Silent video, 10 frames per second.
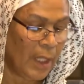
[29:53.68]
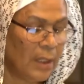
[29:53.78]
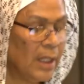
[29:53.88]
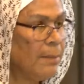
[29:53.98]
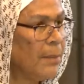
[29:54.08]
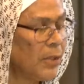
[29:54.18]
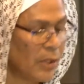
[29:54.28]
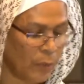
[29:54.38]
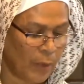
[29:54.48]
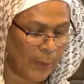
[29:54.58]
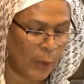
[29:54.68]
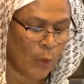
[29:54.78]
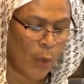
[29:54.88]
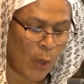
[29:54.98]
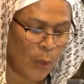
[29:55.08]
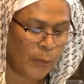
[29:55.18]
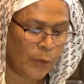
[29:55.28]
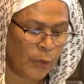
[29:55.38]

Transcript: then Muslim women who hope